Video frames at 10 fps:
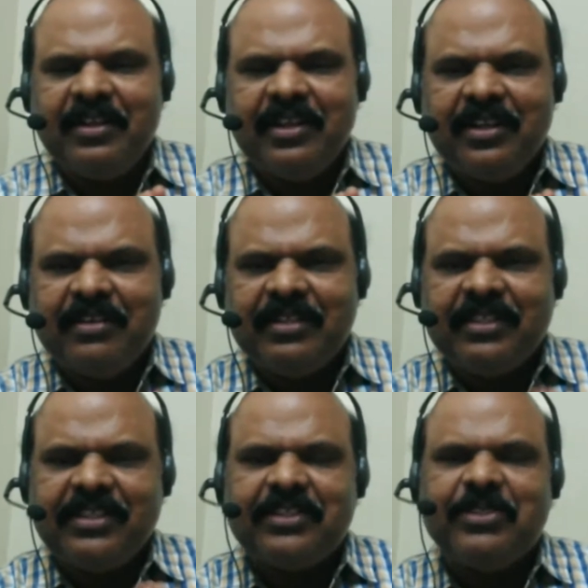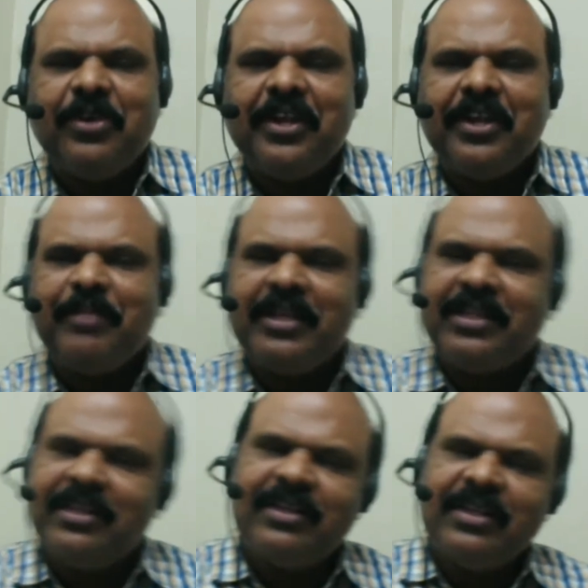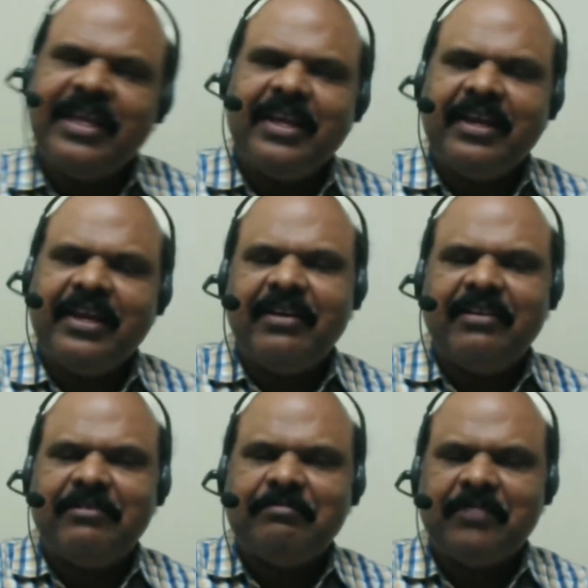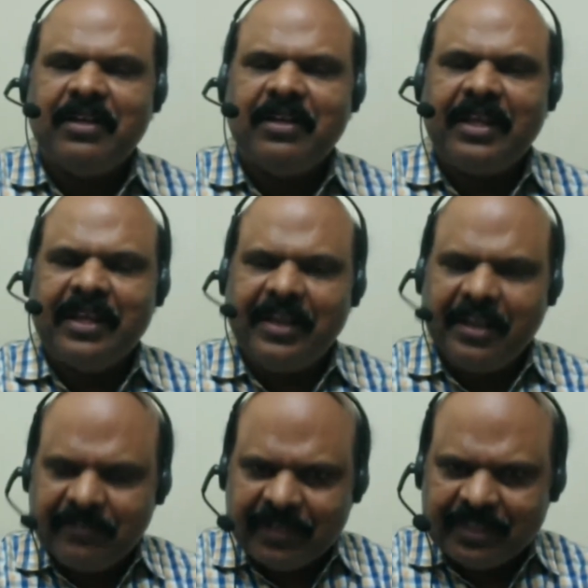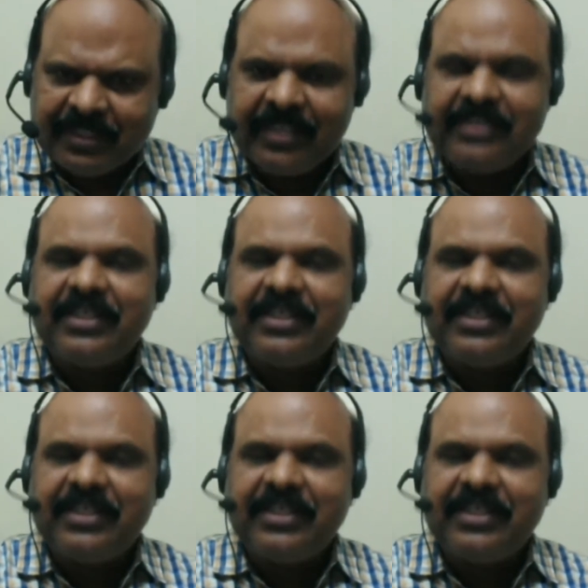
you know, this is going to be the area of research.